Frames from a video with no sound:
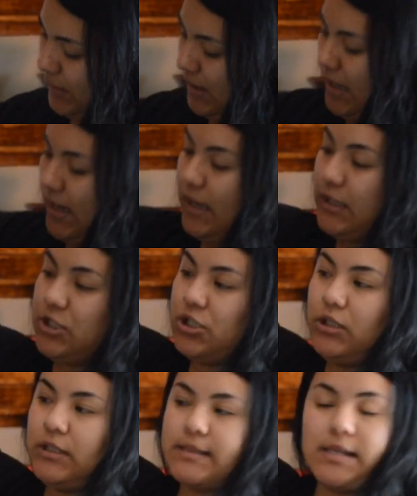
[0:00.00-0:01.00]
And it
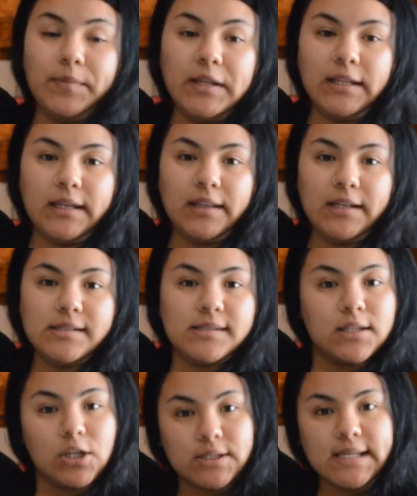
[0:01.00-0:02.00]
should look something like this.
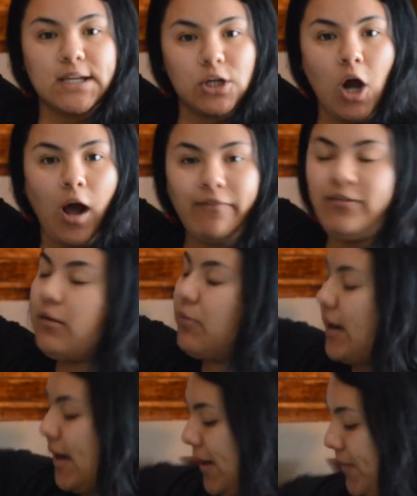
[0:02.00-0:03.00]
Looks like a coffee,
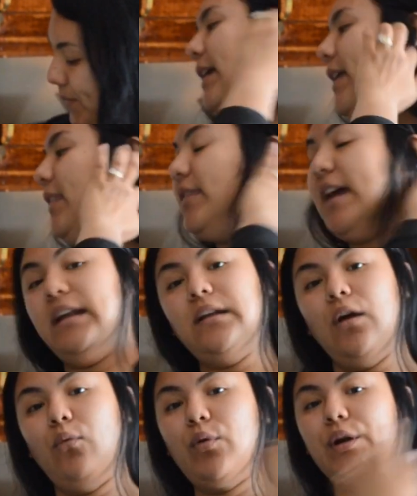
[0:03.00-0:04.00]
right? Then
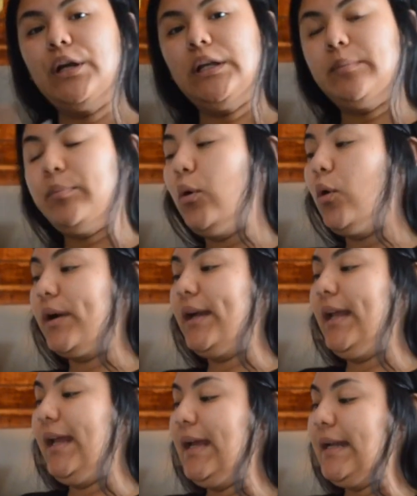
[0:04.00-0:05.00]
we're gonna pour
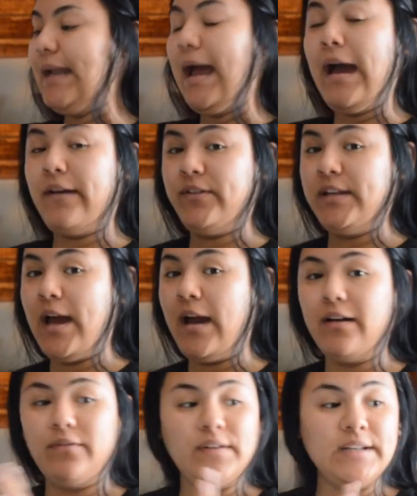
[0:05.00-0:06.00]
in half and
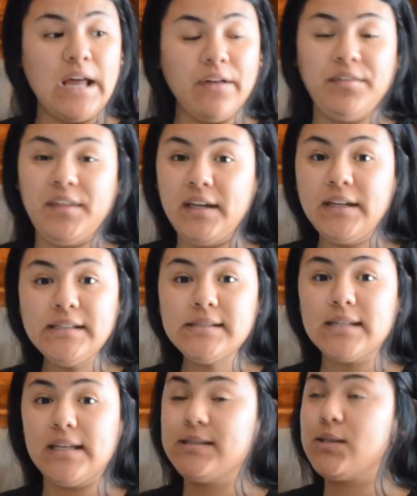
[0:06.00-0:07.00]
half. Now this,
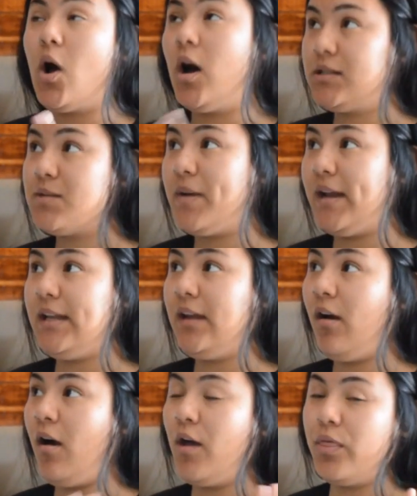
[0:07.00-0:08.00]
it's all depending
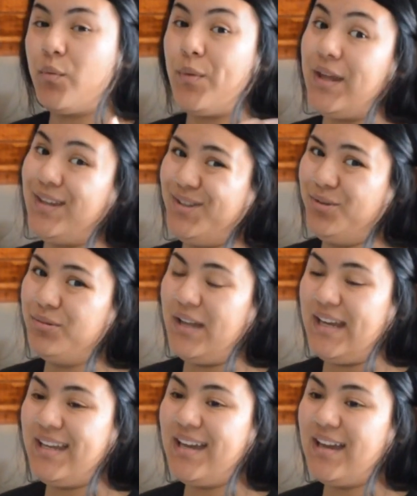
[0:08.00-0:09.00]
on the way you
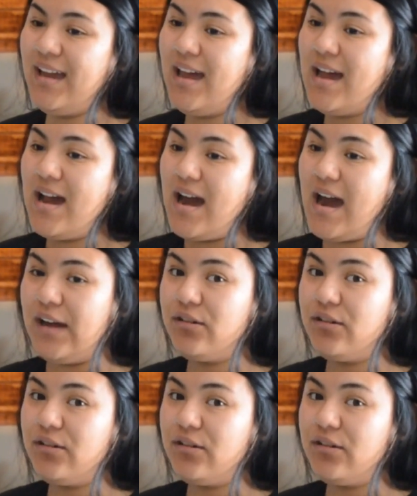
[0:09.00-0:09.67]
like it. I